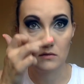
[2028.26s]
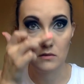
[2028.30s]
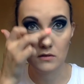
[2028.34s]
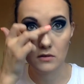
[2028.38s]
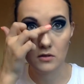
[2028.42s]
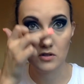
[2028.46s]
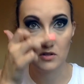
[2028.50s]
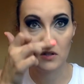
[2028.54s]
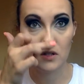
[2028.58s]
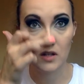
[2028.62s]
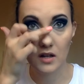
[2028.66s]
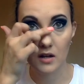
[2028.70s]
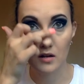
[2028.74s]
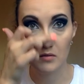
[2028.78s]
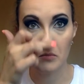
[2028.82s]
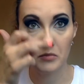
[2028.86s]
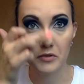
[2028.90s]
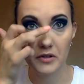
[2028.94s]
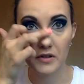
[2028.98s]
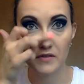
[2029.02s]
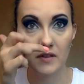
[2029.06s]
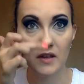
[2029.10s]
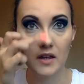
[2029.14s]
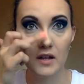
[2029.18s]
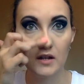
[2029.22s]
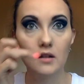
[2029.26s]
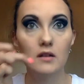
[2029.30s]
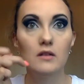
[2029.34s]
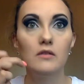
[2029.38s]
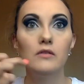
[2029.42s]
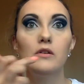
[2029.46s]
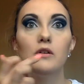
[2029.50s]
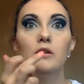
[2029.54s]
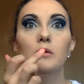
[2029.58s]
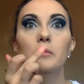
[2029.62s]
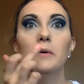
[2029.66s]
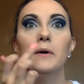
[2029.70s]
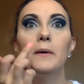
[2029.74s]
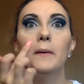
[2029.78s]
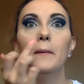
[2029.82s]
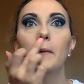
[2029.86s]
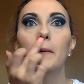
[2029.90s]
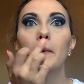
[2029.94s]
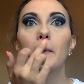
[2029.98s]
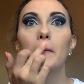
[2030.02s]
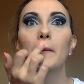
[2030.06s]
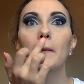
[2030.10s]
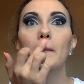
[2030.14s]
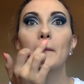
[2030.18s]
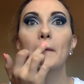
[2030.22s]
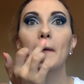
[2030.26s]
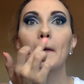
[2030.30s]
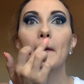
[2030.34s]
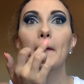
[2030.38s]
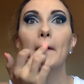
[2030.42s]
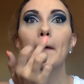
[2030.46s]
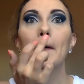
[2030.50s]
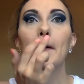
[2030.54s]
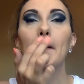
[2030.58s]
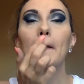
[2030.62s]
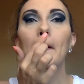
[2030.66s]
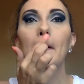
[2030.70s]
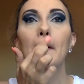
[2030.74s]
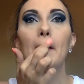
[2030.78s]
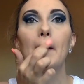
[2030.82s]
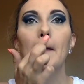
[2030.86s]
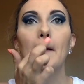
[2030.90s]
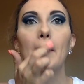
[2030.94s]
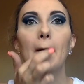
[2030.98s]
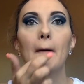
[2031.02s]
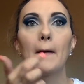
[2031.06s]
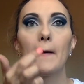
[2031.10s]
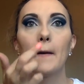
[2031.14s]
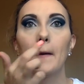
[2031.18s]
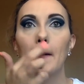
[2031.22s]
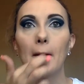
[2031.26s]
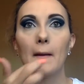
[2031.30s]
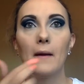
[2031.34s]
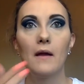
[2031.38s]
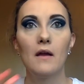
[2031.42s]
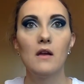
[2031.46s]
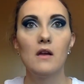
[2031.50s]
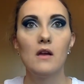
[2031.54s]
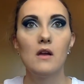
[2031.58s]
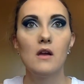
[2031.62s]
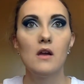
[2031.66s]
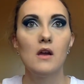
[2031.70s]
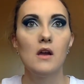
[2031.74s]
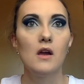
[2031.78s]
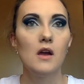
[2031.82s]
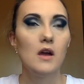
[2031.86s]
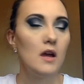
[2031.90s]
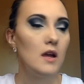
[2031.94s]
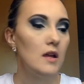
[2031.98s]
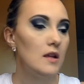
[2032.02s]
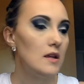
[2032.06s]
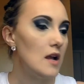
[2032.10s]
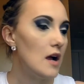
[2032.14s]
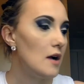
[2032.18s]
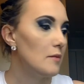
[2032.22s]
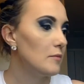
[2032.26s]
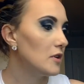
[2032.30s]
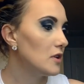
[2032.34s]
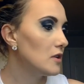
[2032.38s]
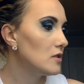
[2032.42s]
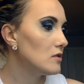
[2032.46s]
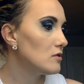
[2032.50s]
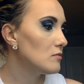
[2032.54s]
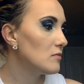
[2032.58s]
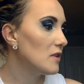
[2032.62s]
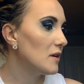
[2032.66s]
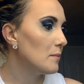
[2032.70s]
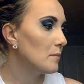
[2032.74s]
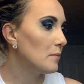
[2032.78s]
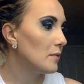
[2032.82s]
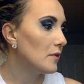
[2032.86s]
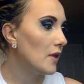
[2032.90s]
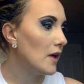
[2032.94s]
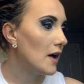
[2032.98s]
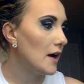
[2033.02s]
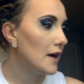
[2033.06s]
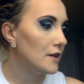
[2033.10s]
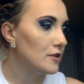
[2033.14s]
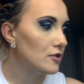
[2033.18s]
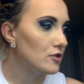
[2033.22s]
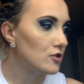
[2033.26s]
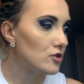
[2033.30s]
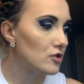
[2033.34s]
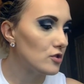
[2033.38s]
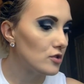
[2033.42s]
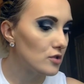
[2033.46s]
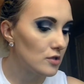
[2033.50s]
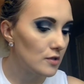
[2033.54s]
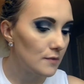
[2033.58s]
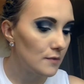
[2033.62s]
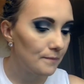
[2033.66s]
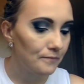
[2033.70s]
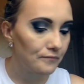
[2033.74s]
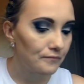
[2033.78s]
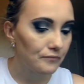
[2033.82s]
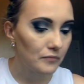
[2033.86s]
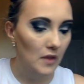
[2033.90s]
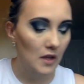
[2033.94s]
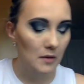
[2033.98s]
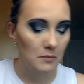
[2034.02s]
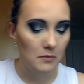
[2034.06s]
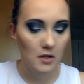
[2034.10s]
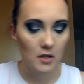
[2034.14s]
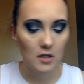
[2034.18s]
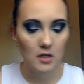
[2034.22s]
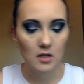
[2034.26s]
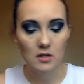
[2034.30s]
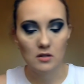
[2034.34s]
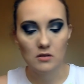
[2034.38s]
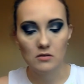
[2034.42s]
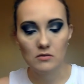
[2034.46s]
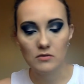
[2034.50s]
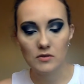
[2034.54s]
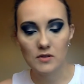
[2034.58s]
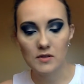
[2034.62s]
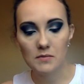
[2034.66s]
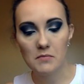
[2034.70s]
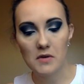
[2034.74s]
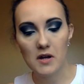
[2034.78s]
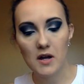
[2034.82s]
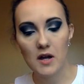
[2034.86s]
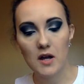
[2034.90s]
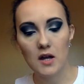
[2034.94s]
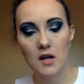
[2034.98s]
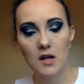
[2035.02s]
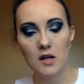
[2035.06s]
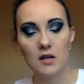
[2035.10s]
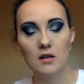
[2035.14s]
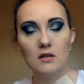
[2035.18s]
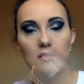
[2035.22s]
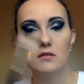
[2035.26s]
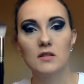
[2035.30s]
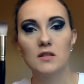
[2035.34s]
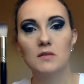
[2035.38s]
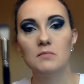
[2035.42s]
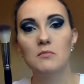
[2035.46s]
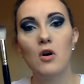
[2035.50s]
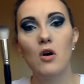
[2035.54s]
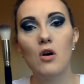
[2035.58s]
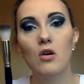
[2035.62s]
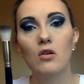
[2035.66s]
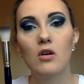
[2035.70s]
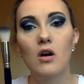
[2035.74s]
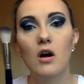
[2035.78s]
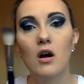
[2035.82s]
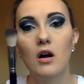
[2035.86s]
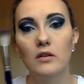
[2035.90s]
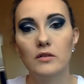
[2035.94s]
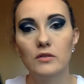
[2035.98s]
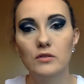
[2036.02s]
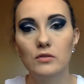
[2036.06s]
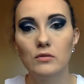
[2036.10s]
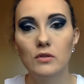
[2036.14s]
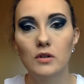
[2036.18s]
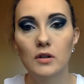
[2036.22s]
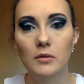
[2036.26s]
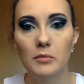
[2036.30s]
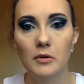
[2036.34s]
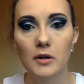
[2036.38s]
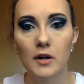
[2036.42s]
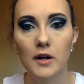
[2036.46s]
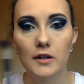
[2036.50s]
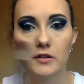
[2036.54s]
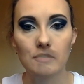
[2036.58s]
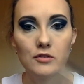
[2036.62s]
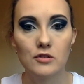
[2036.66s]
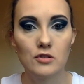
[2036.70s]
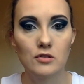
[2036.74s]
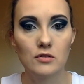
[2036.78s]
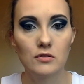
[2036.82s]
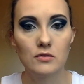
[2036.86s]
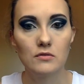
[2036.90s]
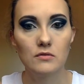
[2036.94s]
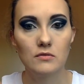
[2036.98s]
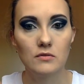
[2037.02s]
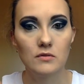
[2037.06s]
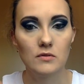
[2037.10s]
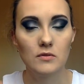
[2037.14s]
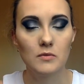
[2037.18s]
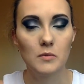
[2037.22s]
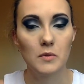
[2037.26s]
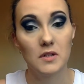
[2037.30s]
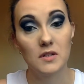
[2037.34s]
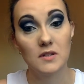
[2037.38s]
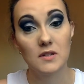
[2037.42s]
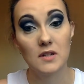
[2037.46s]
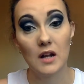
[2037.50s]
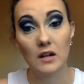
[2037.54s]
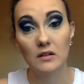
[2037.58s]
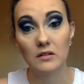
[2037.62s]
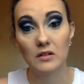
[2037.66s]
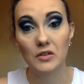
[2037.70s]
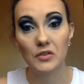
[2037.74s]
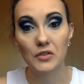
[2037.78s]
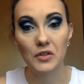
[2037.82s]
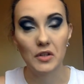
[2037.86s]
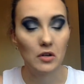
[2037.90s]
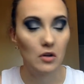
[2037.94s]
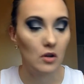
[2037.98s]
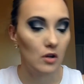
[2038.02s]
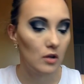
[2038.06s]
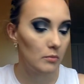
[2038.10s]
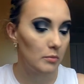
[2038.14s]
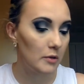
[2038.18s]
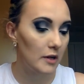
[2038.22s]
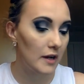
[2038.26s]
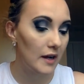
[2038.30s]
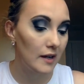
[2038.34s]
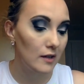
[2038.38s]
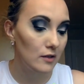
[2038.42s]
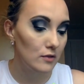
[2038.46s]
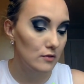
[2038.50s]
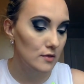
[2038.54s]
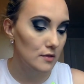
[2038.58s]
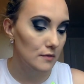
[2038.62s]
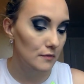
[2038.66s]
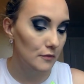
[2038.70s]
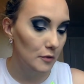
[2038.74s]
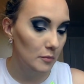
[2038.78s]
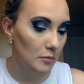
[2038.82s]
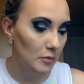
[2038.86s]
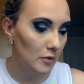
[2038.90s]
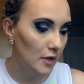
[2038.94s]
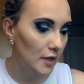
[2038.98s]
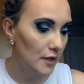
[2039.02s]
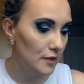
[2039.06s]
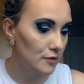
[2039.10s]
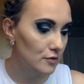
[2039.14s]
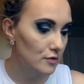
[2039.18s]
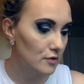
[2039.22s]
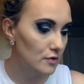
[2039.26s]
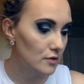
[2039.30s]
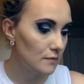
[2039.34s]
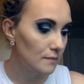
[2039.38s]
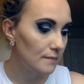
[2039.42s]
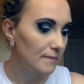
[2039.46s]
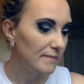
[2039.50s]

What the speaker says: just kind of blend that in a little bit with my finger. Now I'm going to do my blush. I'm going to use my small contour brush, is what it's technically called, but I use it for blush.